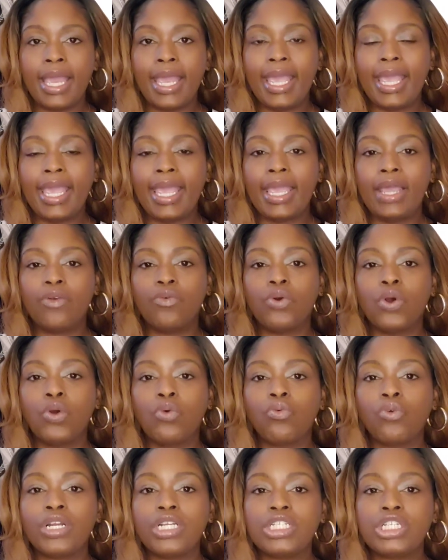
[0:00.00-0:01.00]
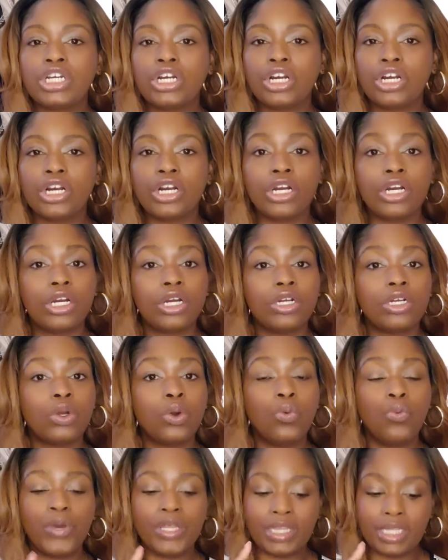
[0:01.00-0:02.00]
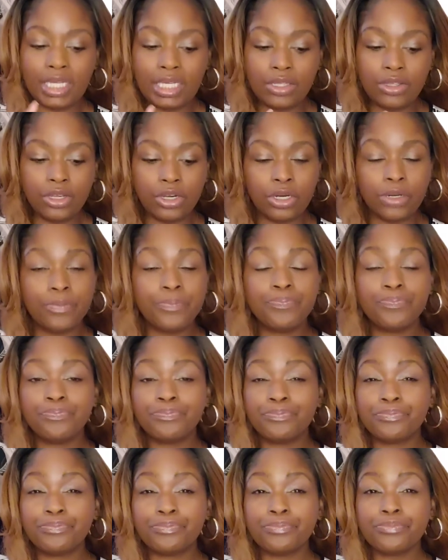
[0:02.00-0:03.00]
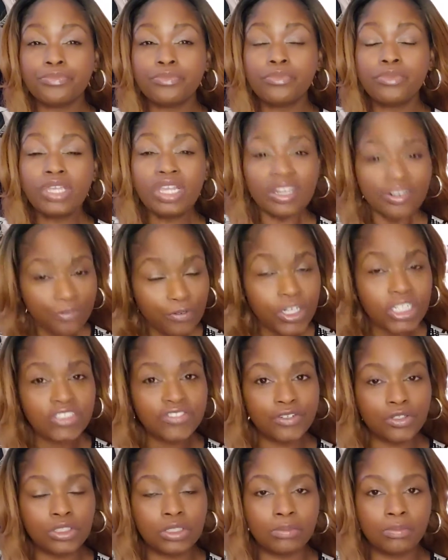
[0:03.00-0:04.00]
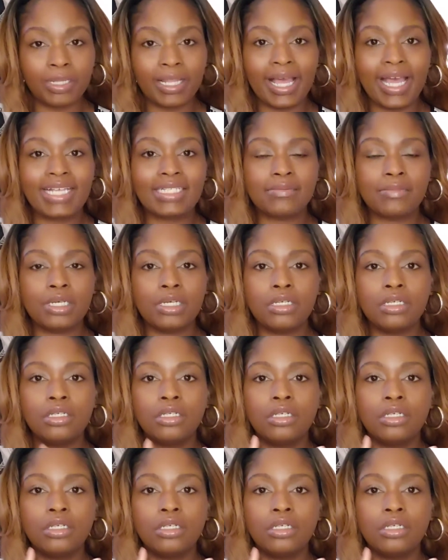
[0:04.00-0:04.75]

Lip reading: and return with either fresh frozen plasma,